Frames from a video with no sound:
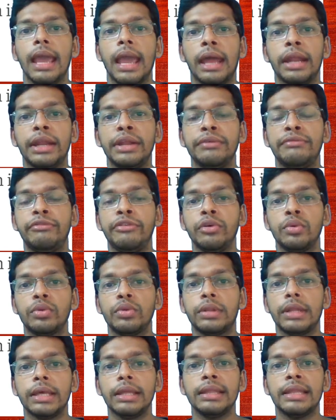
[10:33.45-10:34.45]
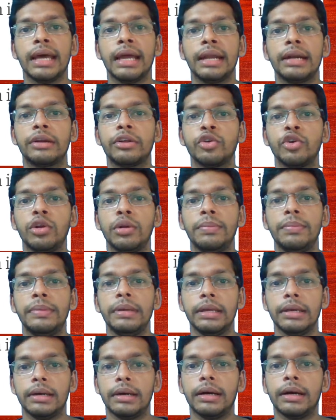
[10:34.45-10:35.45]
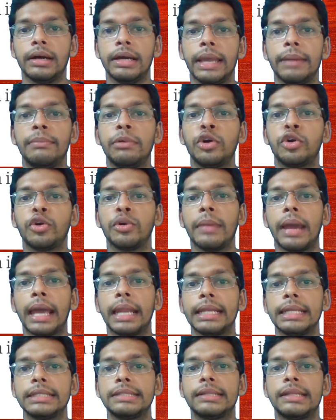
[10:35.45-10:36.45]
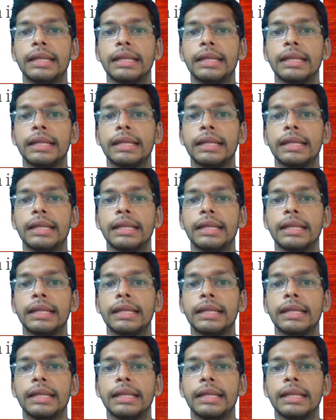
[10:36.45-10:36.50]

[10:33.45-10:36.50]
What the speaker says: and if you think that you'll be able to manage